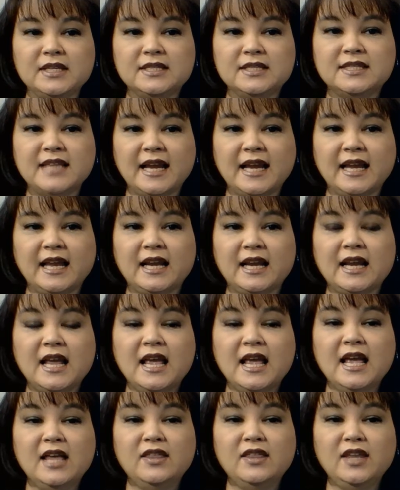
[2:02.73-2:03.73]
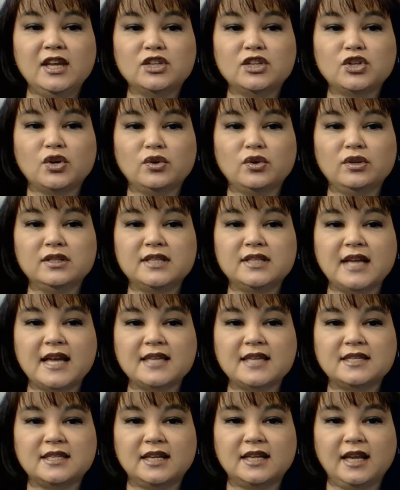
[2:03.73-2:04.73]
Second, the eternal
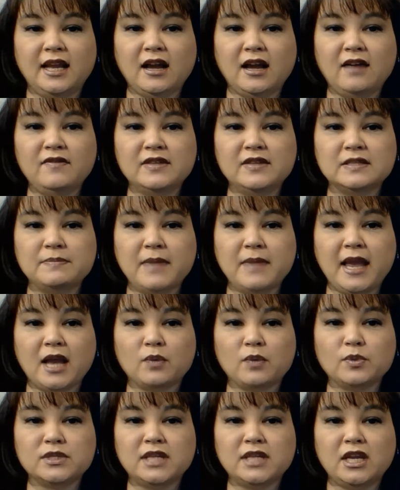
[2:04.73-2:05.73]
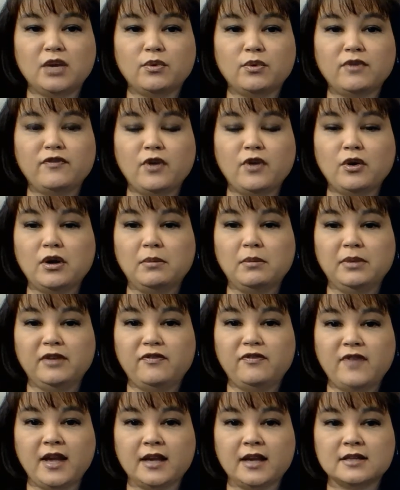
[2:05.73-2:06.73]
destiny of this man was irrevocably
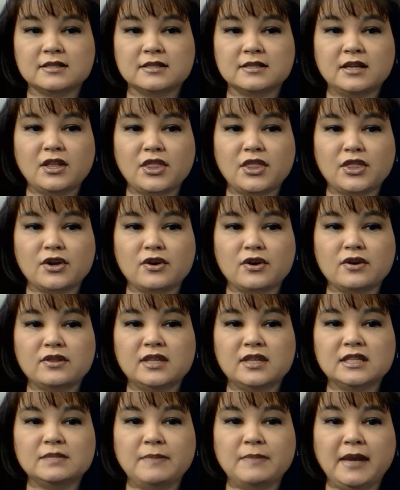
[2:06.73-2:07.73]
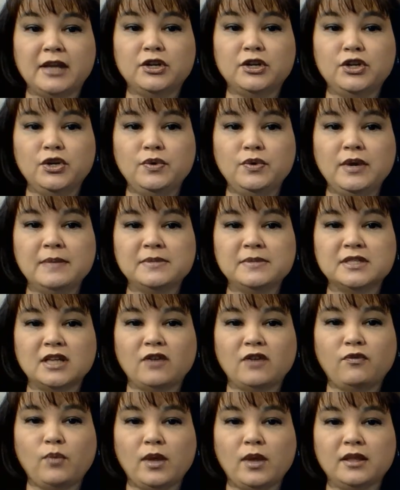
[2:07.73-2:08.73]
fixed. Third, this man knew
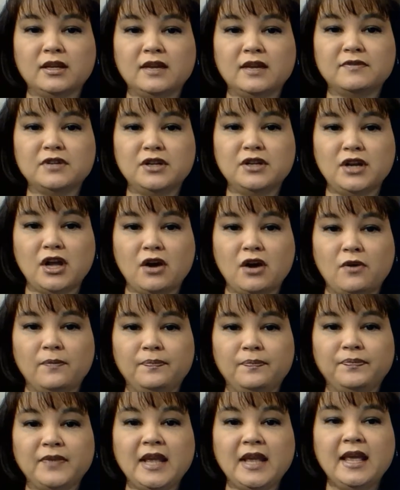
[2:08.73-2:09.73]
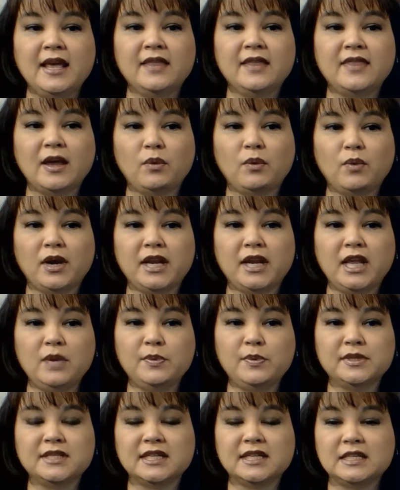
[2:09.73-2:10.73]
himself well enough to know that what he
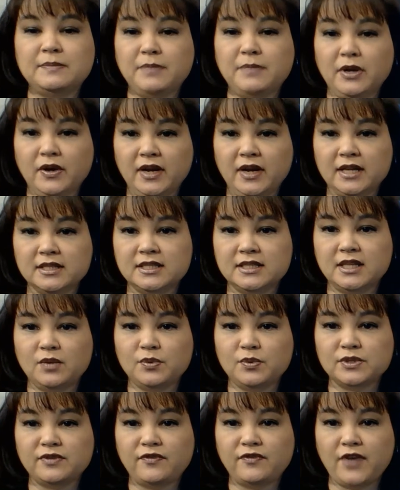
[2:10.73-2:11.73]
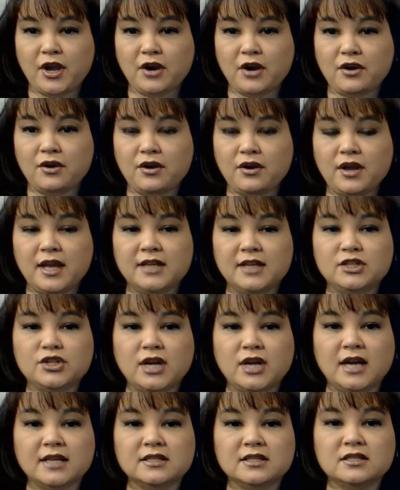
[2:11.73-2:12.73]
was experiencing was fair and
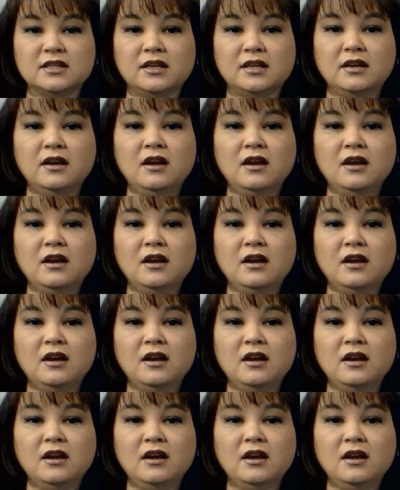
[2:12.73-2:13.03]
just.